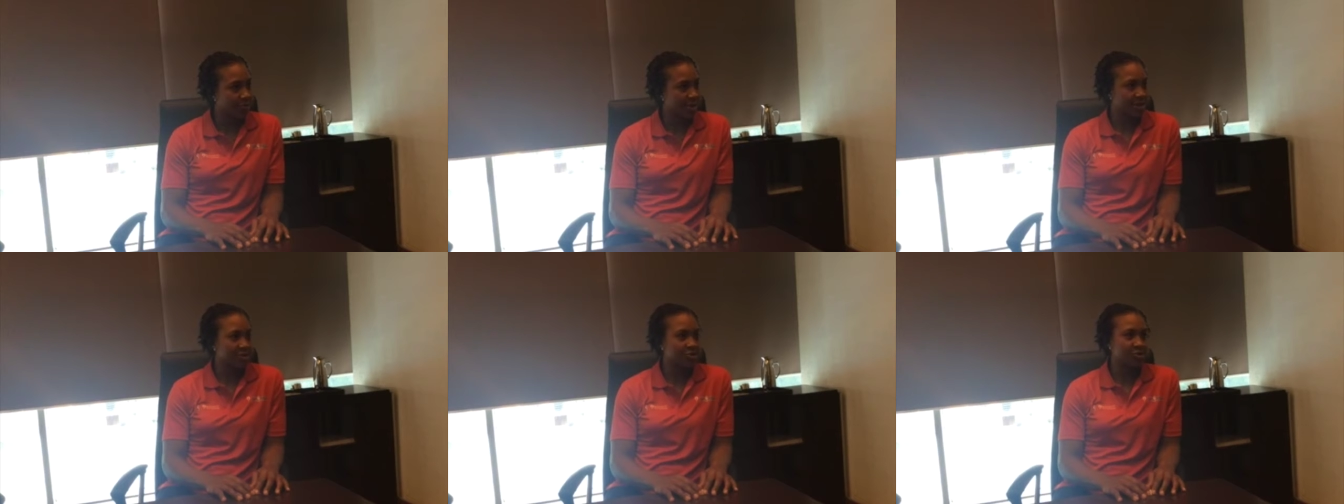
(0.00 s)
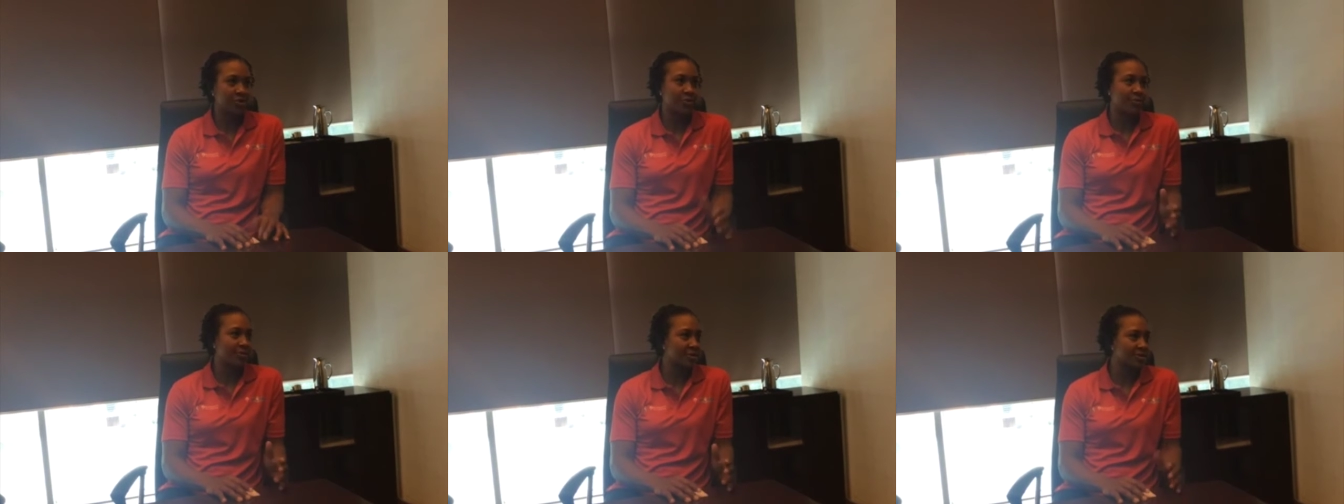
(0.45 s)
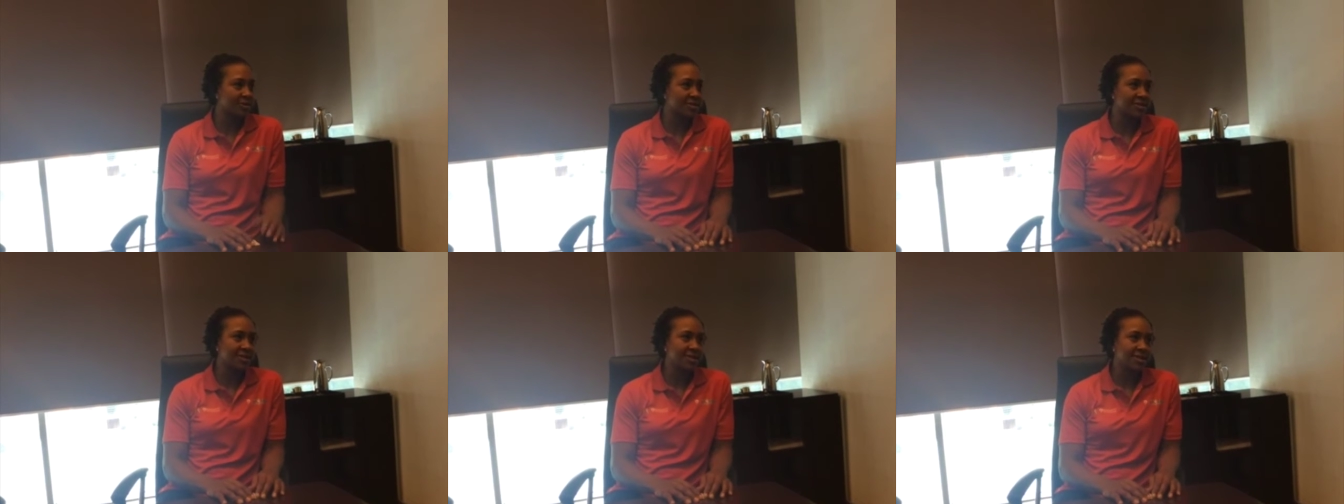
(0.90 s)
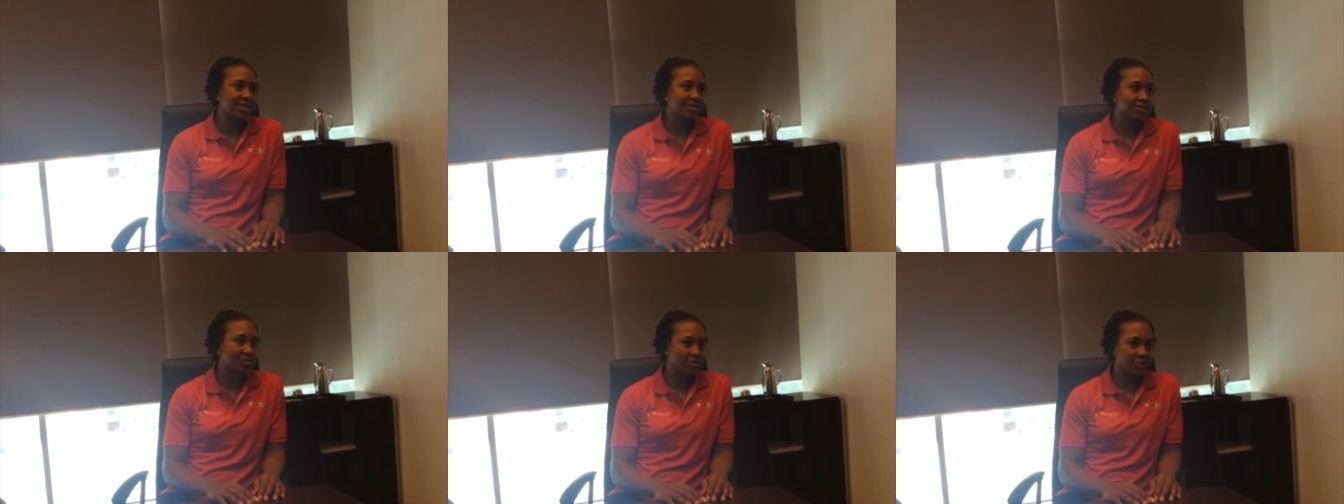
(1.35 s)
manager or president. Okay.
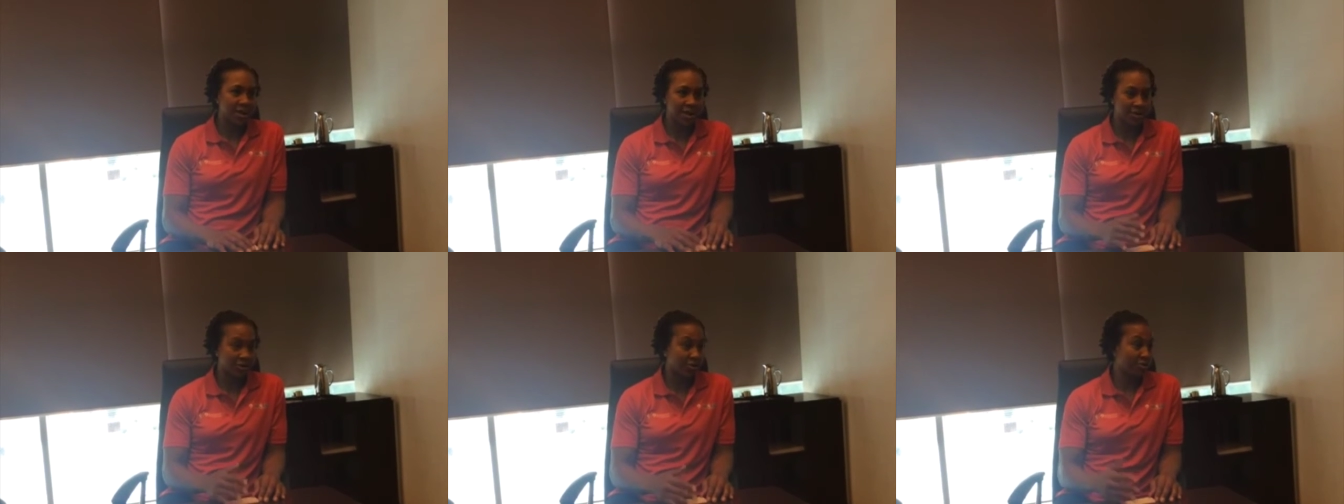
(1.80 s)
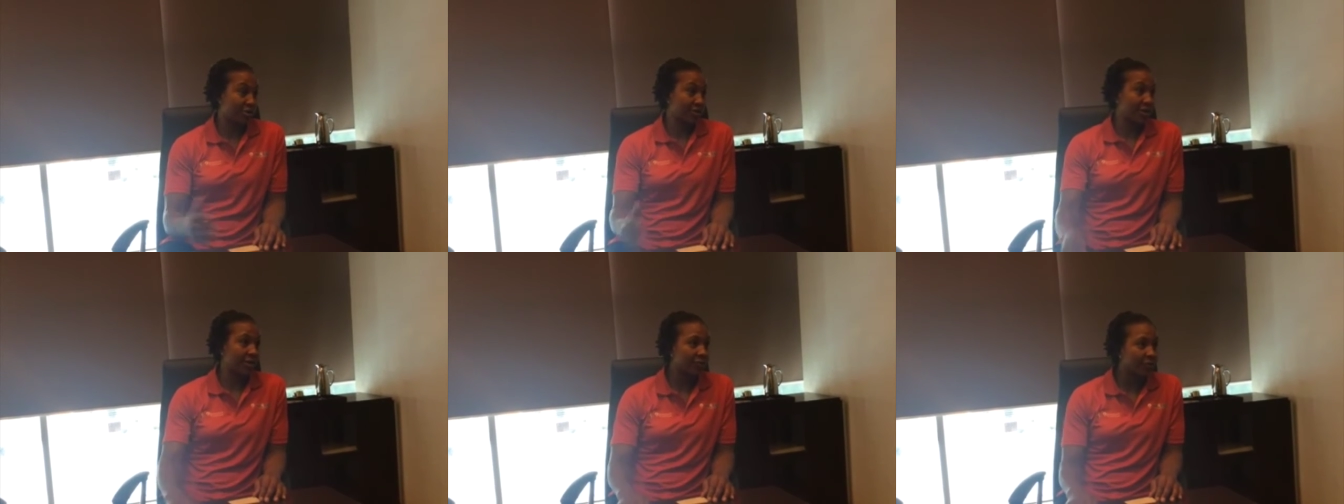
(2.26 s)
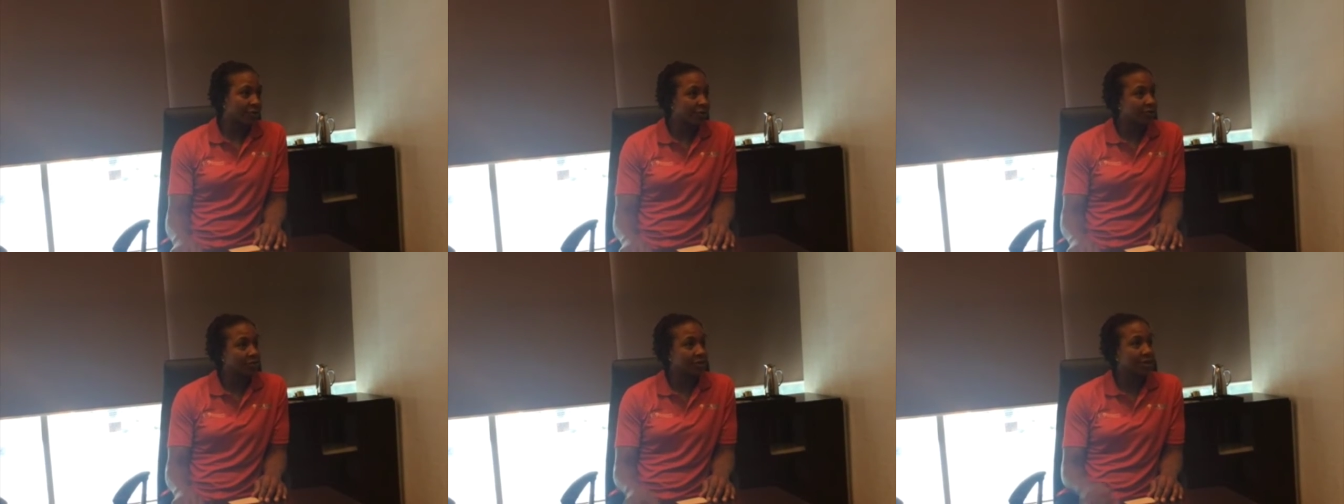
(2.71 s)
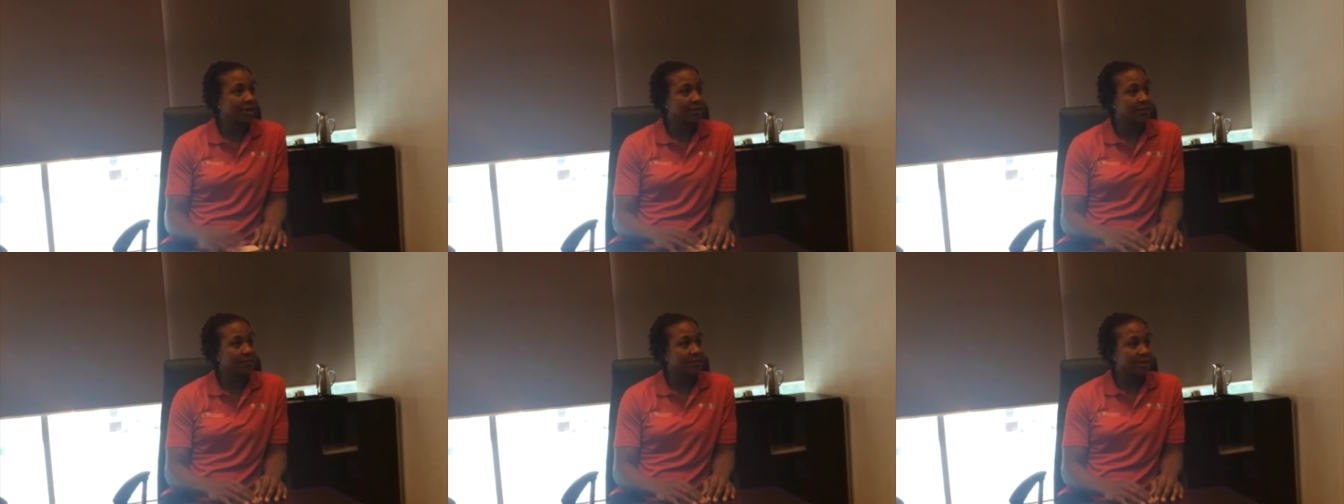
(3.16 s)
So kind of learning that role
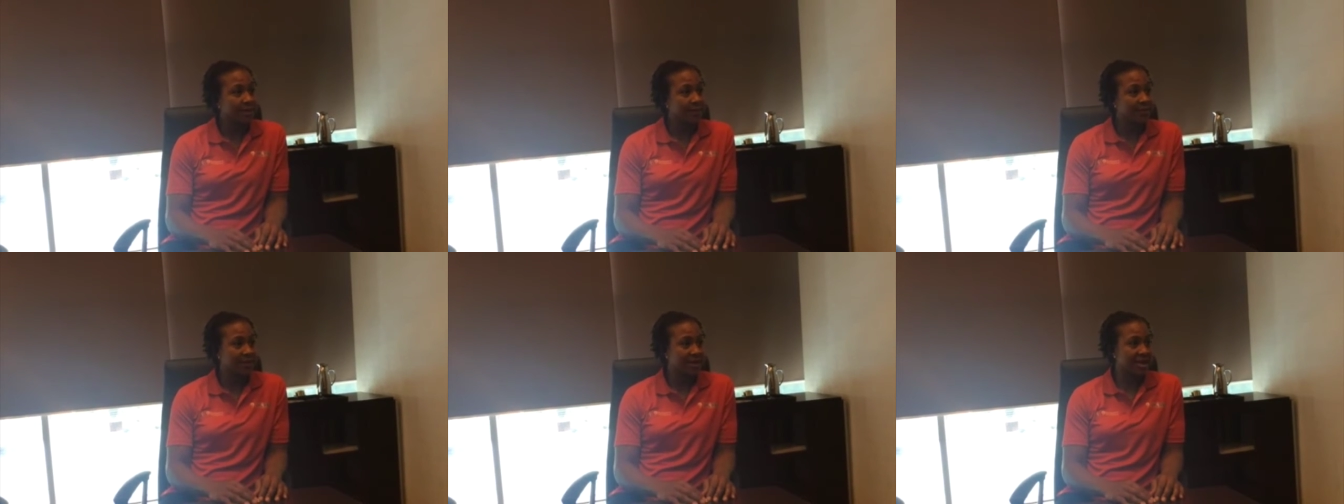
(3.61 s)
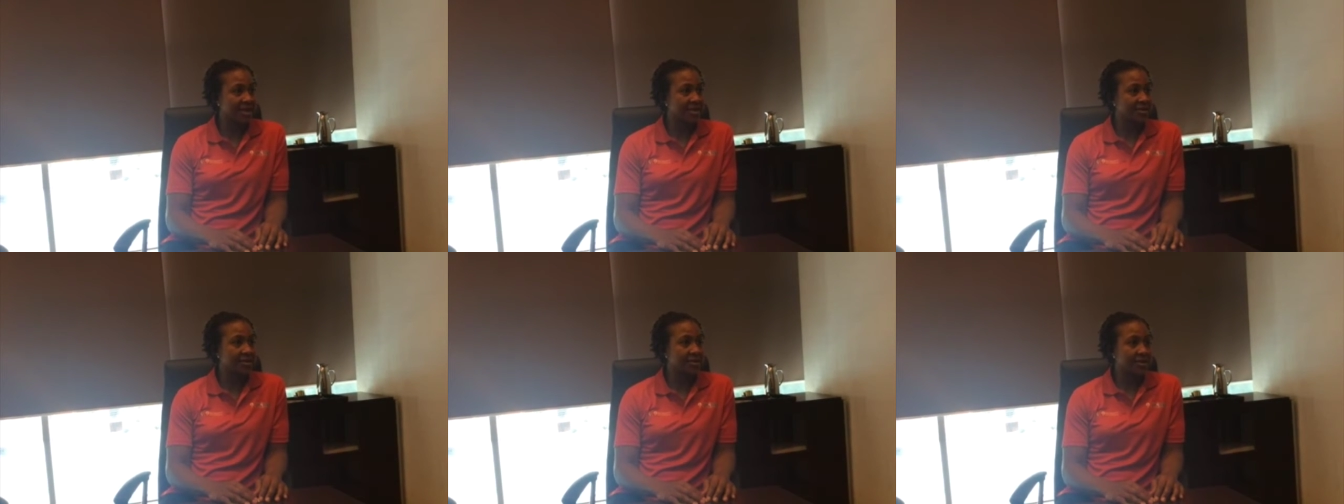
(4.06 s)
and being put in that